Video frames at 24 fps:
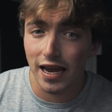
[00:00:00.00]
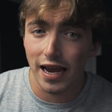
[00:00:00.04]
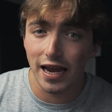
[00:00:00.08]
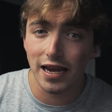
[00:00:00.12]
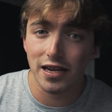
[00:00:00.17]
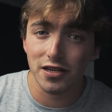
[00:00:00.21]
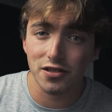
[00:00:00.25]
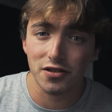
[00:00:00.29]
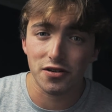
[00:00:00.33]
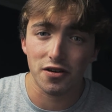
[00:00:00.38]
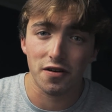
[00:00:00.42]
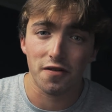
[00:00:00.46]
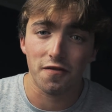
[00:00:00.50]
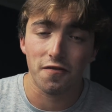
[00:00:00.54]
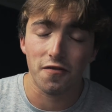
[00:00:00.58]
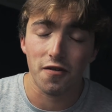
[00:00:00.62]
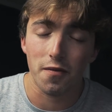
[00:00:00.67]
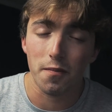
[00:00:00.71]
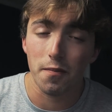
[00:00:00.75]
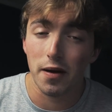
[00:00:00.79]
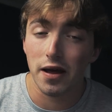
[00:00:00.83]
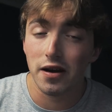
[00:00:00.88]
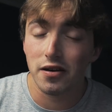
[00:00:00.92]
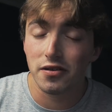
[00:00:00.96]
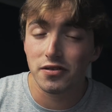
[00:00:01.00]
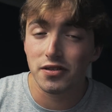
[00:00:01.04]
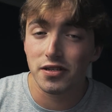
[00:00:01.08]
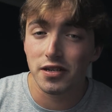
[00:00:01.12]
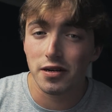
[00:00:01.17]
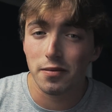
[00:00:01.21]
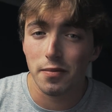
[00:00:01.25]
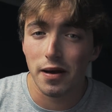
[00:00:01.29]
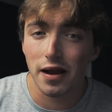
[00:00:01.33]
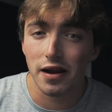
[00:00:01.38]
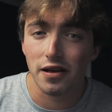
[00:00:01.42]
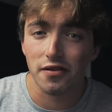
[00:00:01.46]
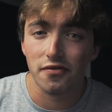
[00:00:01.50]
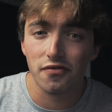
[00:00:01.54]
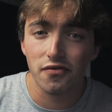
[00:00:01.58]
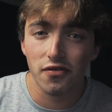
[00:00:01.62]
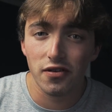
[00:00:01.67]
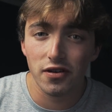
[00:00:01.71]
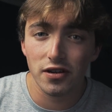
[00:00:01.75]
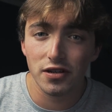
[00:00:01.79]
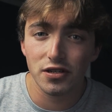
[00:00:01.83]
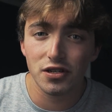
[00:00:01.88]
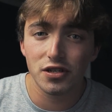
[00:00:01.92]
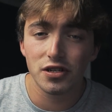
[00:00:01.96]
answer for better cinematic
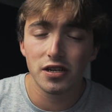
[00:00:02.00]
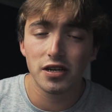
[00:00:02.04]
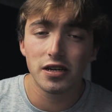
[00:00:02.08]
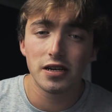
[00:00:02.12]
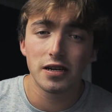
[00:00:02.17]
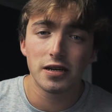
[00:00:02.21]
footage,